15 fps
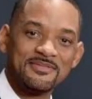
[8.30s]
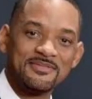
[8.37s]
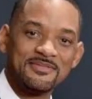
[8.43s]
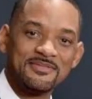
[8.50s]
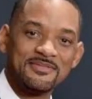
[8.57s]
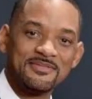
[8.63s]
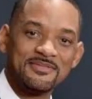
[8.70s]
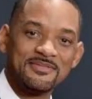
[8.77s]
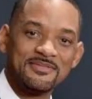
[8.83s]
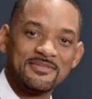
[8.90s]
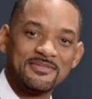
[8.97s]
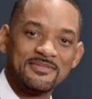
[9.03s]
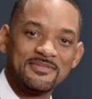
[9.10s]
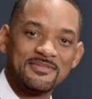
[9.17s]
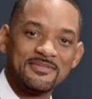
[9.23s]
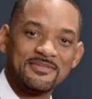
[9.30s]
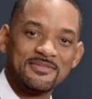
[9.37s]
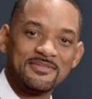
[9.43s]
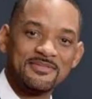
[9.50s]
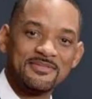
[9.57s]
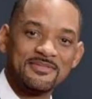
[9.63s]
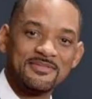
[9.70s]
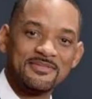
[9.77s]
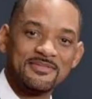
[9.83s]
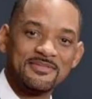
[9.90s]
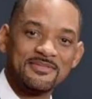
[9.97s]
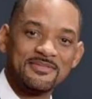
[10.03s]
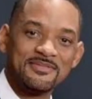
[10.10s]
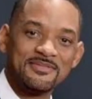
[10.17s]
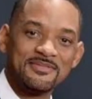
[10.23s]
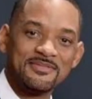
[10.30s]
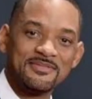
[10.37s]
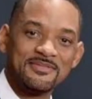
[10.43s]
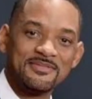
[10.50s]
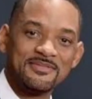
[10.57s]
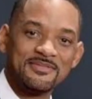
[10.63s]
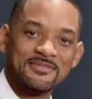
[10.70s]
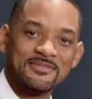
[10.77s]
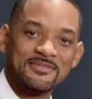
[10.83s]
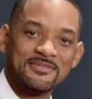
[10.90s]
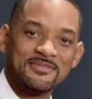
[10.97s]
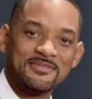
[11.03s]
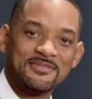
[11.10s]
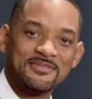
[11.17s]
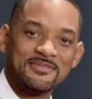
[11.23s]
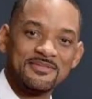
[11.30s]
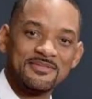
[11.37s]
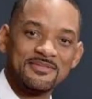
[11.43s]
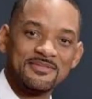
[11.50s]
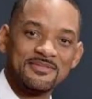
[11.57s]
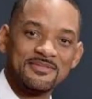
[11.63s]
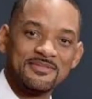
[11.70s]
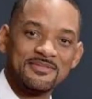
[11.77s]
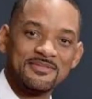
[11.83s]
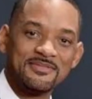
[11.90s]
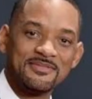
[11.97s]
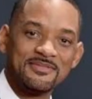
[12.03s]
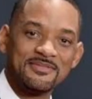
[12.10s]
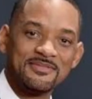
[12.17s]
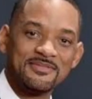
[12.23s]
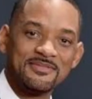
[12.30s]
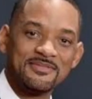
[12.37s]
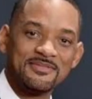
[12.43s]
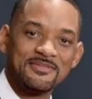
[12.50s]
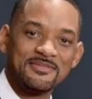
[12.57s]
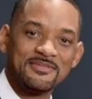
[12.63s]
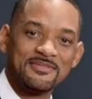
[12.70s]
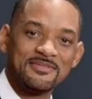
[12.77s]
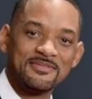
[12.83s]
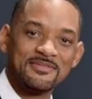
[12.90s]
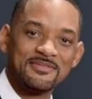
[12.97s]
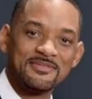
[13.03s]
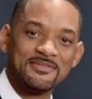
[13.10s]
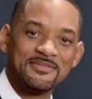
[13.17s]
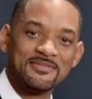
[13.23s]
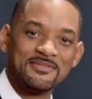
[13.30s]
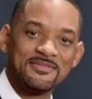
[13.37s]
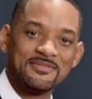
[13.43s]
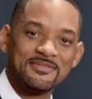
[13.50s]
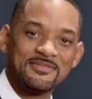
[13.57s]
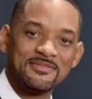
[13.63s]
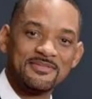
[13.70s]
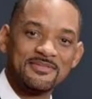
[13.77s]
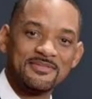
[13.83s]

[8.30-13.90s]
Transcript: This person isn't speaking.